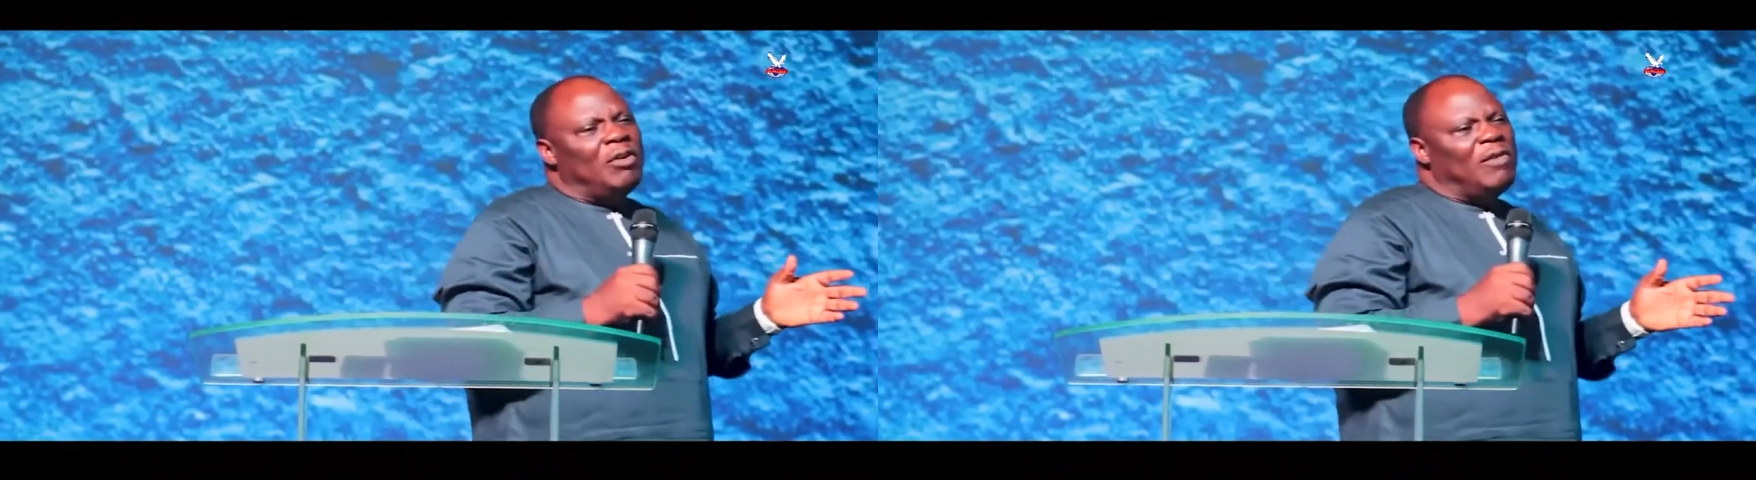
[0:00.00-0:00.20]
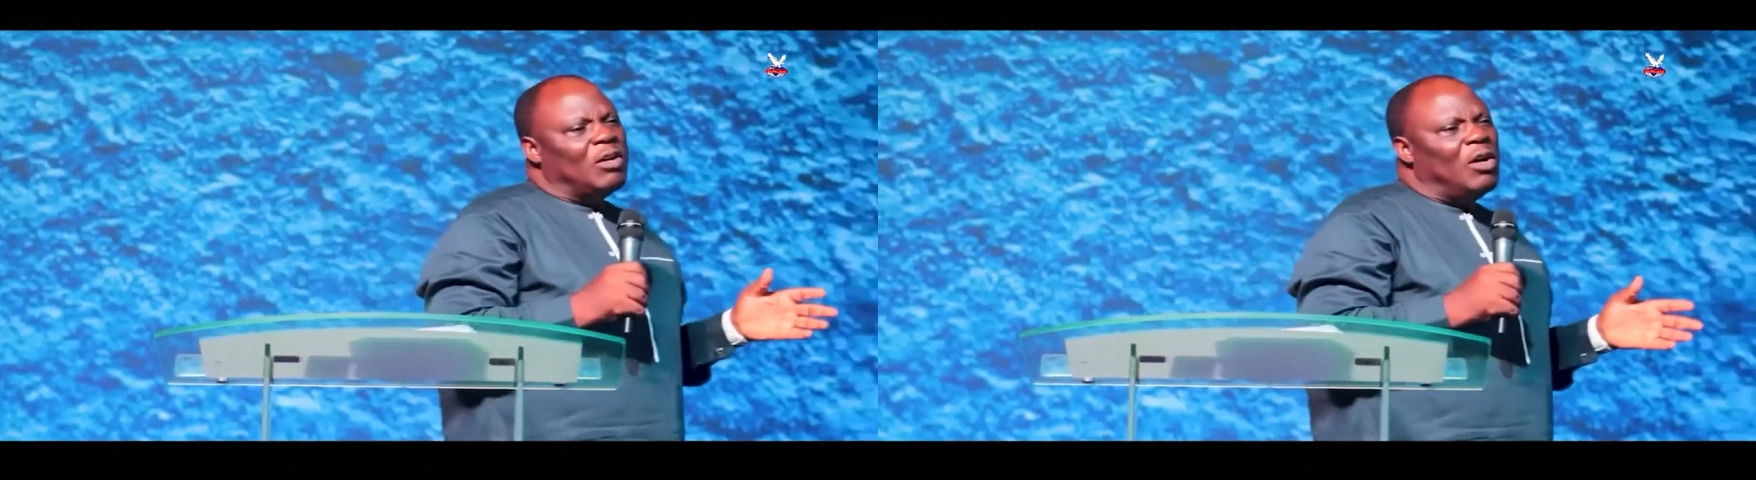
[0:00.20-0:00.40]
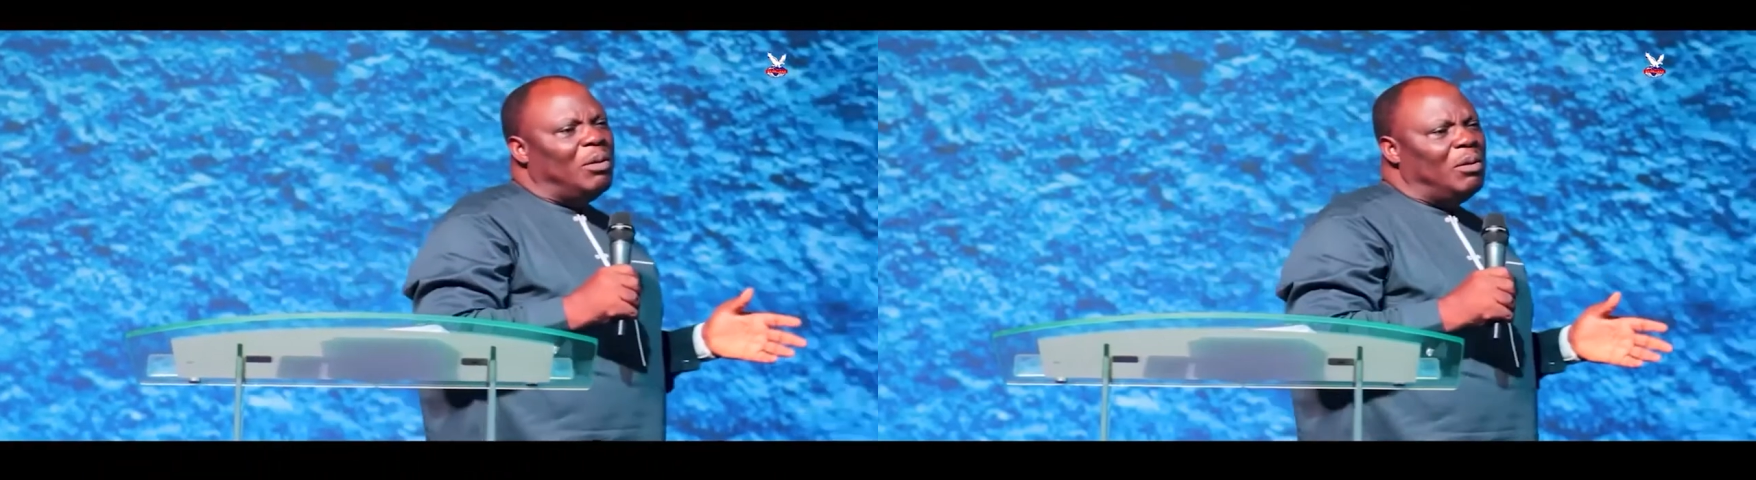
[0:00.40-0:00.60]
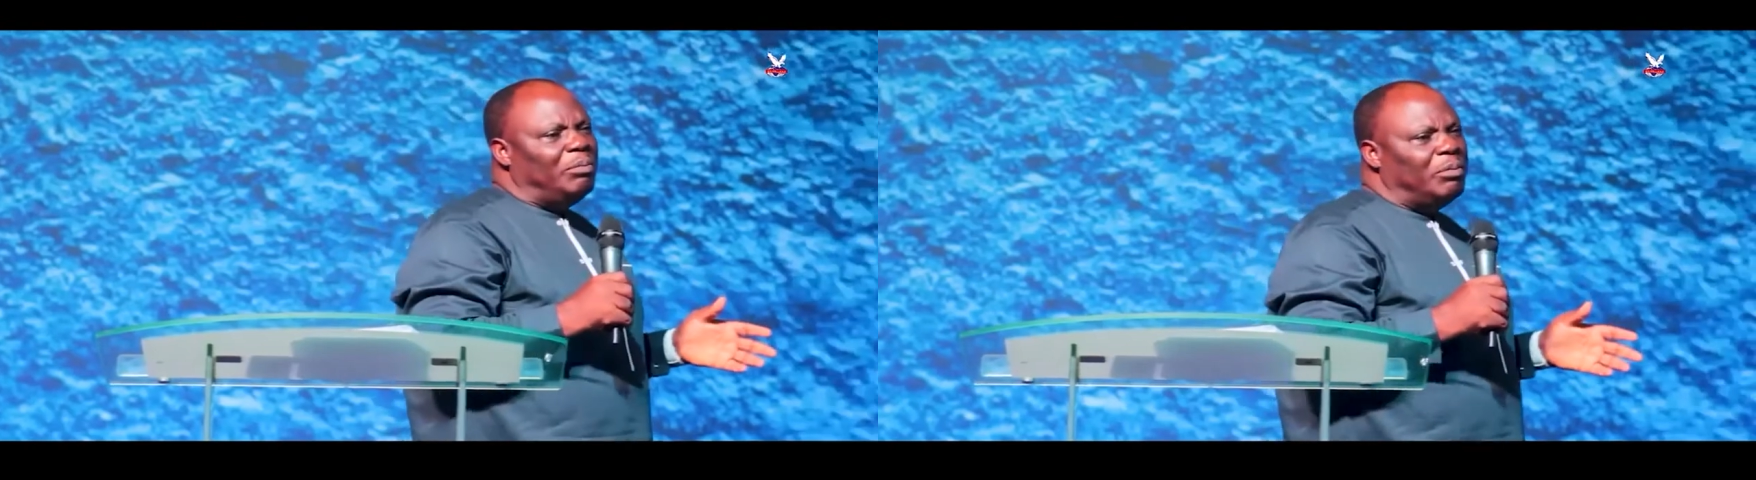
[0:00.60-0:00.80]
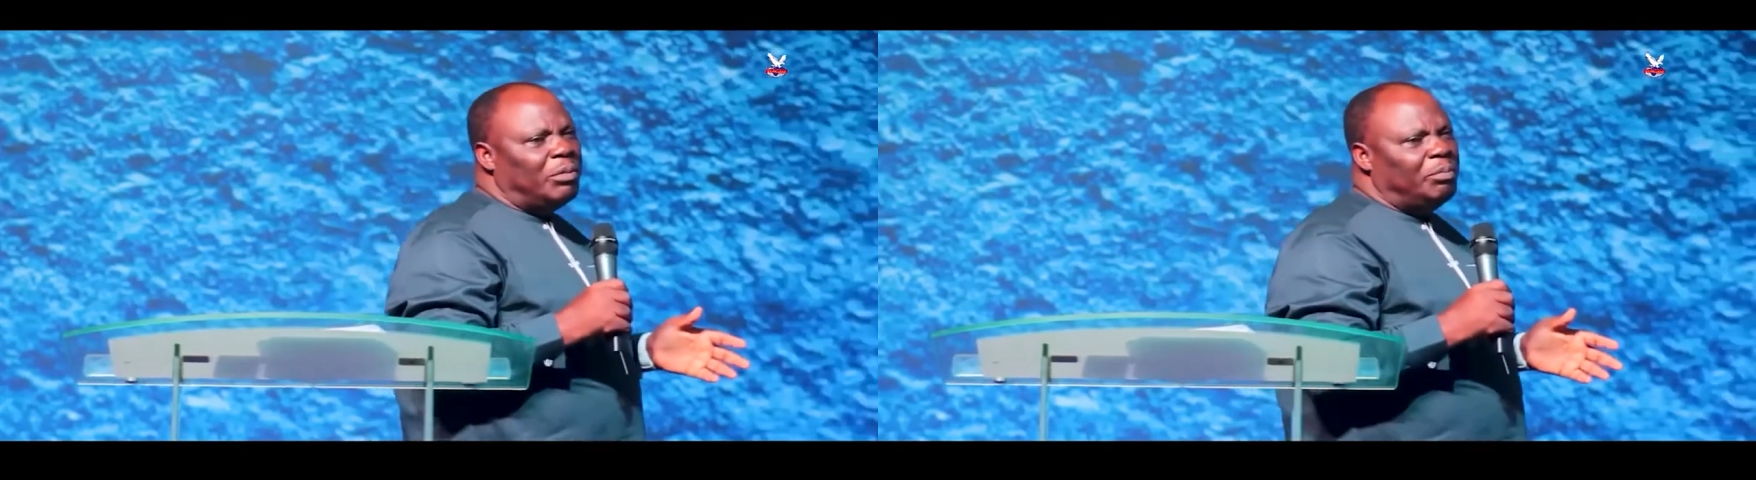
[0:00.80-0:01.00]

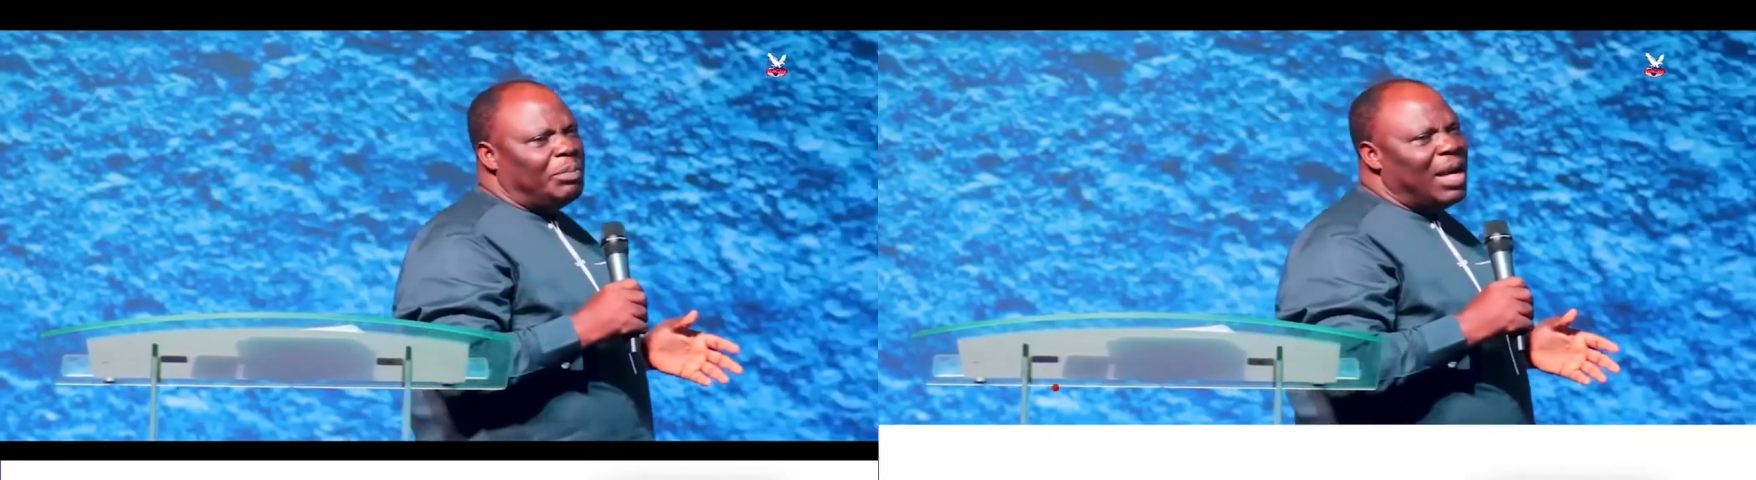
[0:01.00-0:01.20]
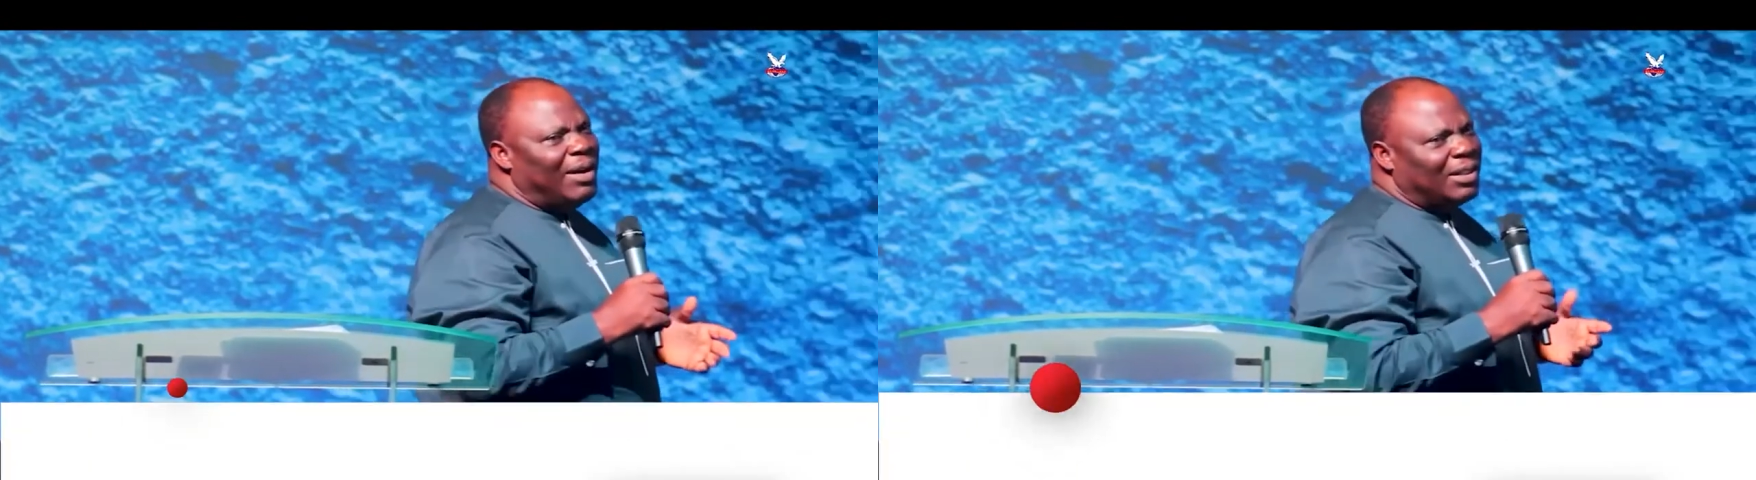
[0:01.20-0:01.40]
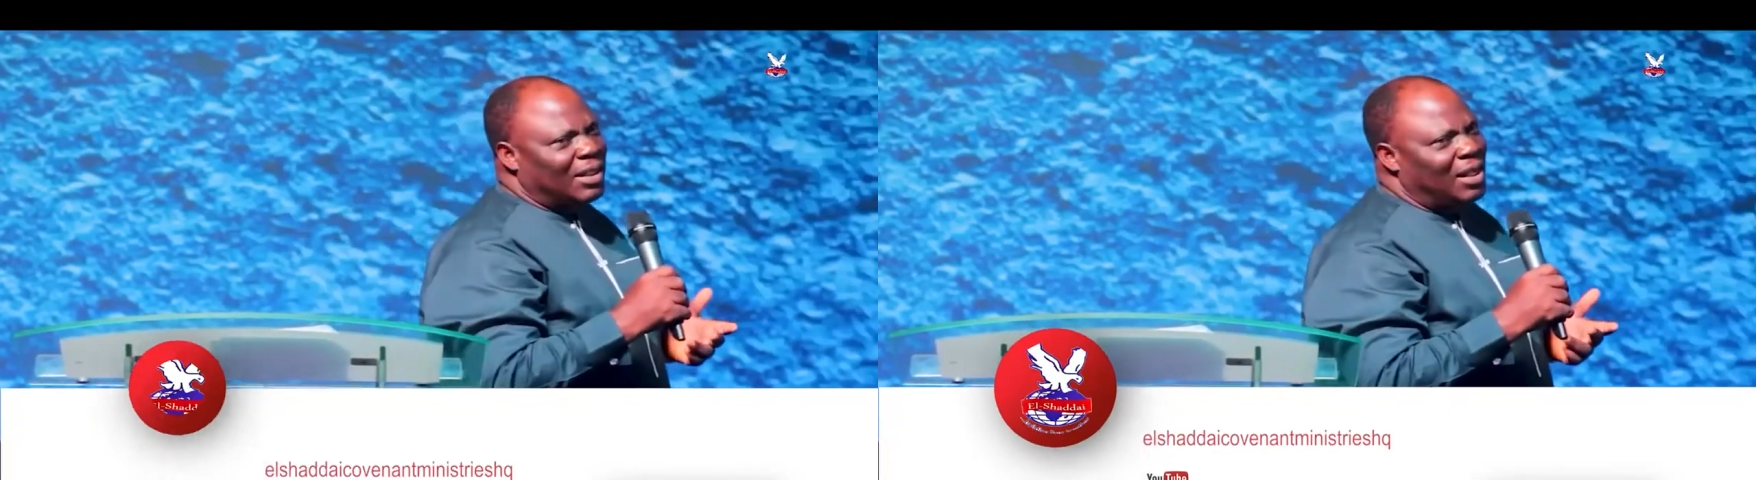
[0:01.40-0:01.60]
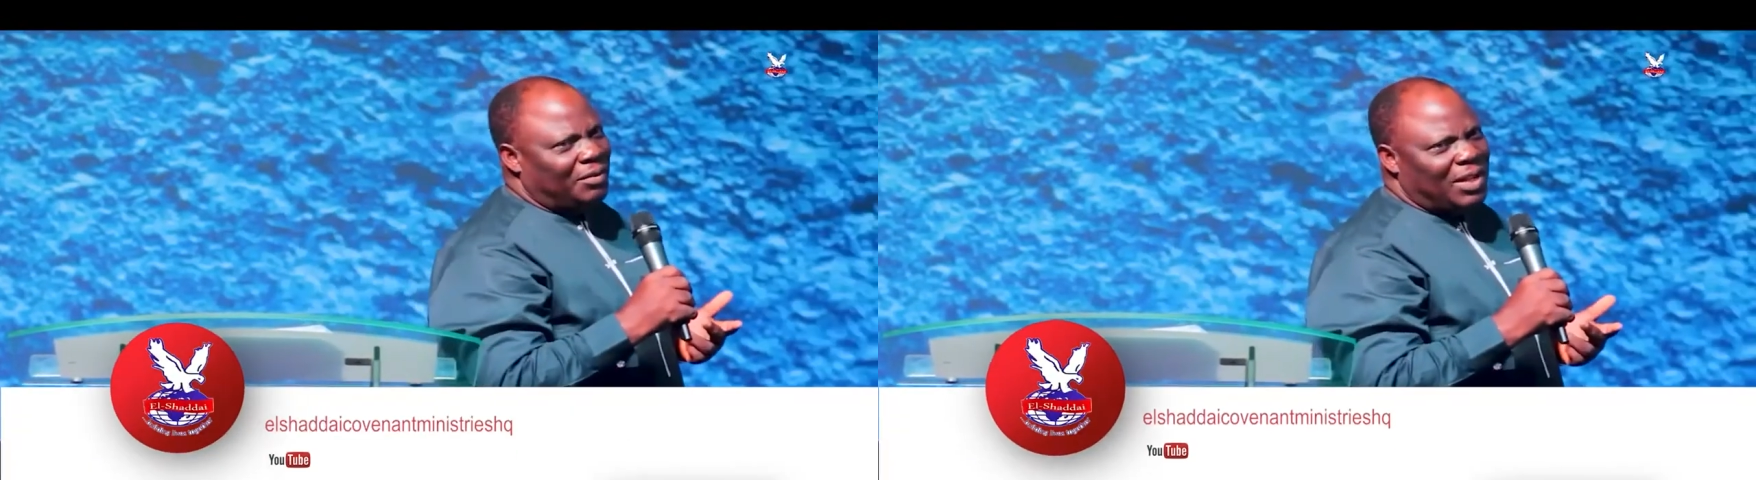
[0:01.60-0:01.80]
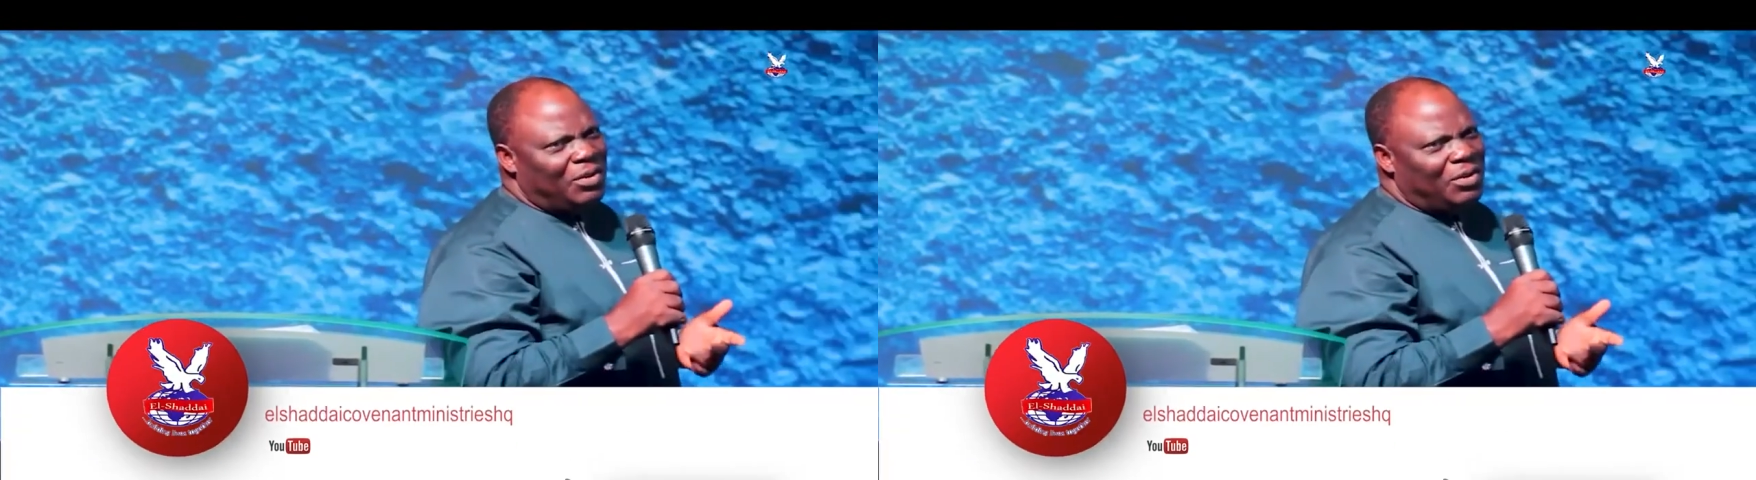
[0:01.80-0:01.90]
overcome by ourselves.